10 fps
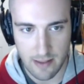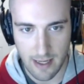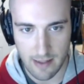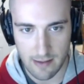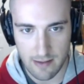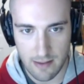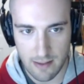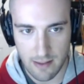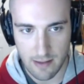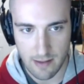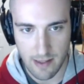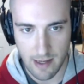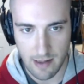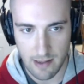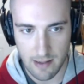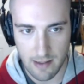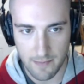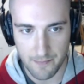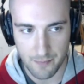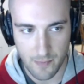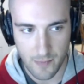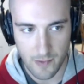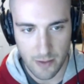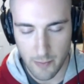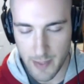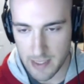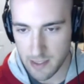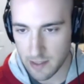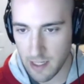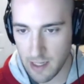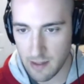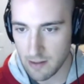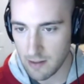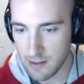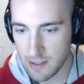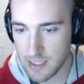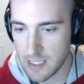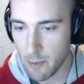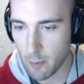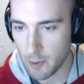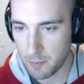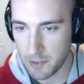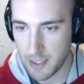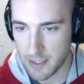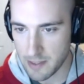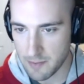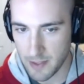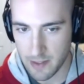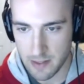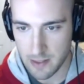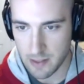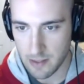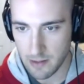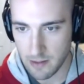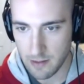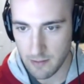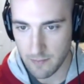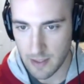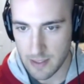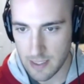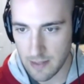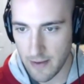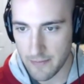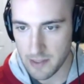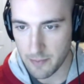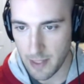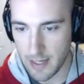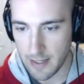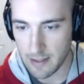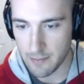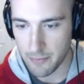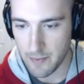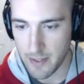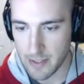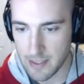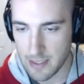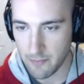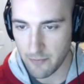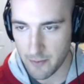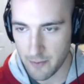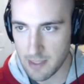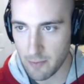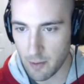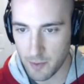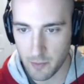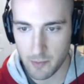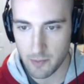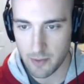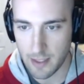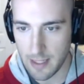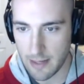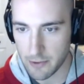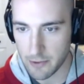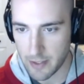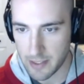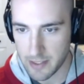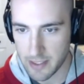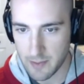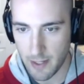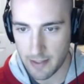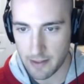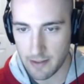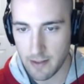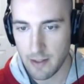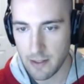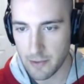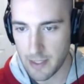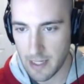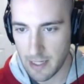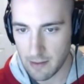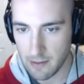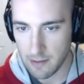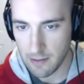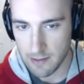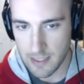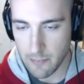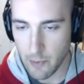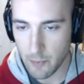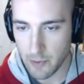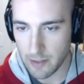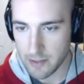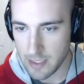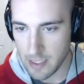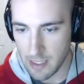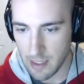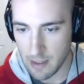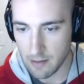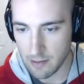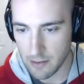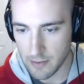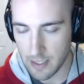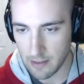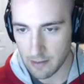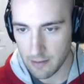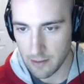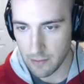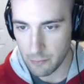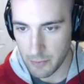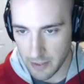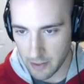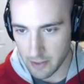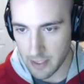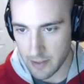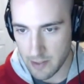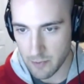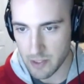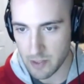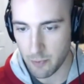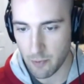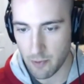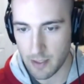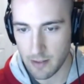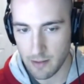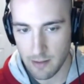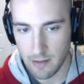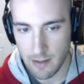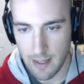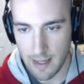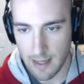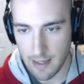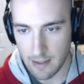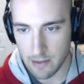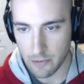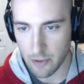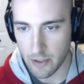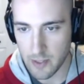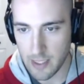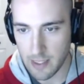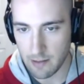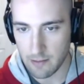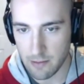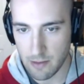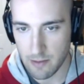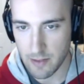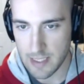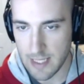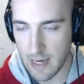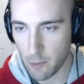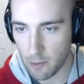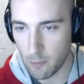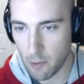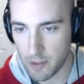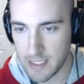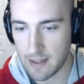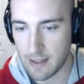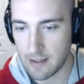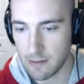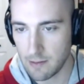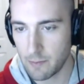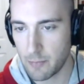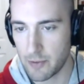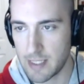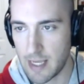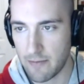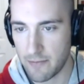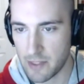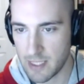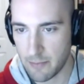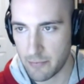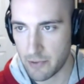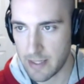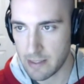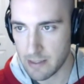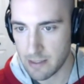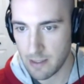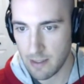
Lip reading: And they're basically T-Mobile Plus, because instead of having to buy a prepaid SIM from T-Mobile and have your credits expire, you're getting T-Mobile LTE, you're getting really good customer support, and you're also getting the same or more data per day for the same price,